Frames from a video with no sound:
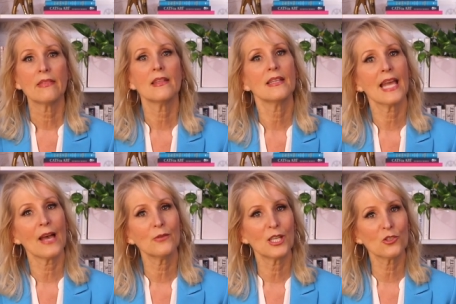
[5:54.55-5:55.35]
that
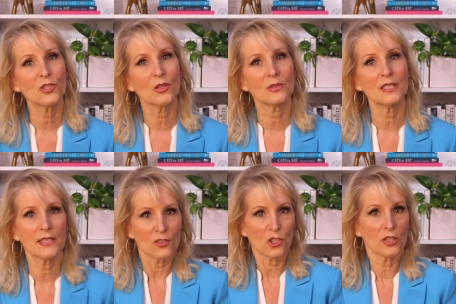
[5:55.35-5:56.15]
now he should only
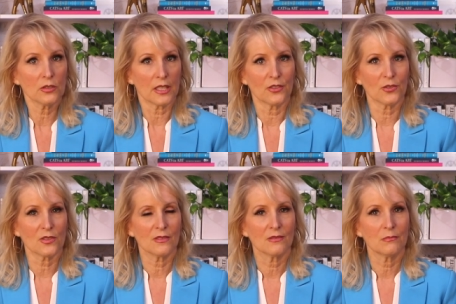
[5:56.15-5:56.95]
date
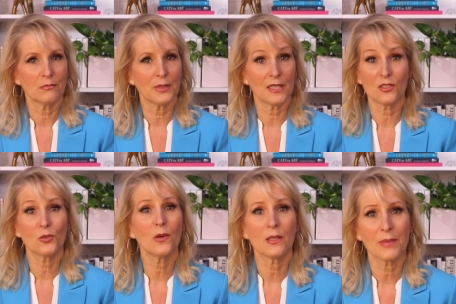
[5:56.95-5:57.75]
cheerleaders. But he's
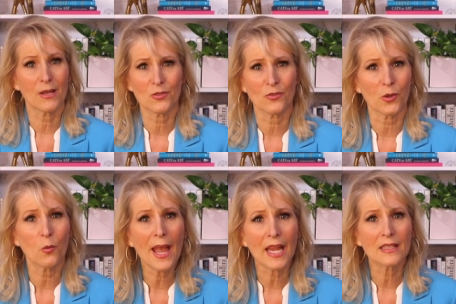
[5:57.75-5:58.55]
20 pounds
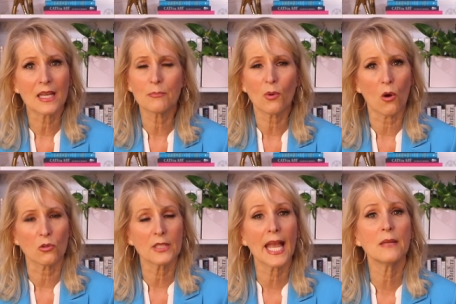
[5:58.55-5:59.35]
overweight and
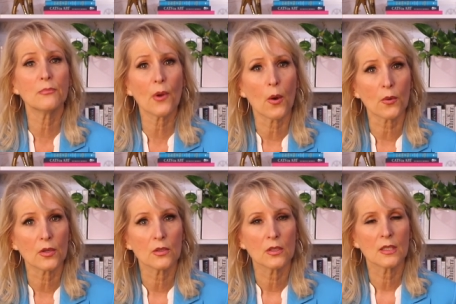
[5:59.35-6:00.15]
bald and
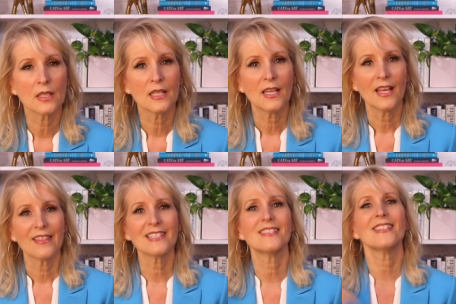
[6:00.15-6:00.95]
broke.
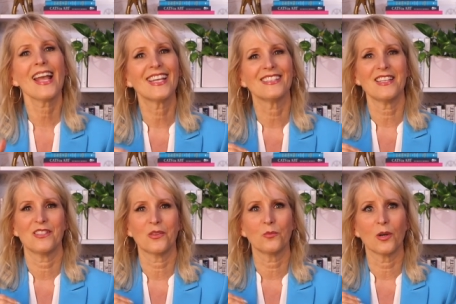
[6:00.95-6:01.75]
The second
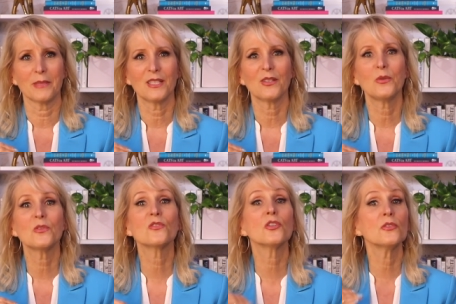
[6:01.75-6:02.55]
is the woman
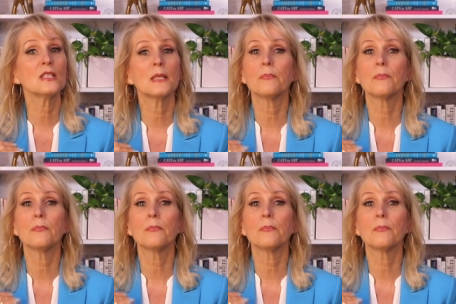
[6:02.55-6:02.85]
who's certainly